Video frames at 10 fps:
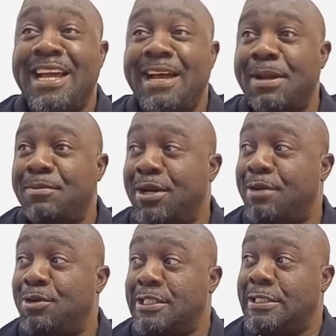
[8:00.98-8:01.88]
And my mother
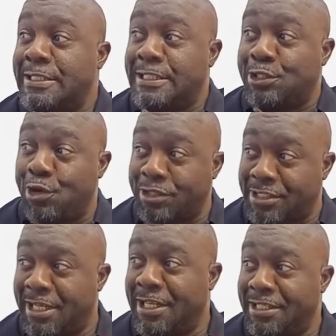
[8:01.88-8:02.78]
was
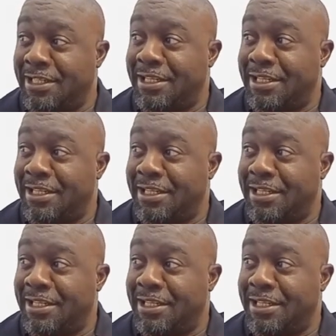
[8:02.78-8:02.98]
disgusted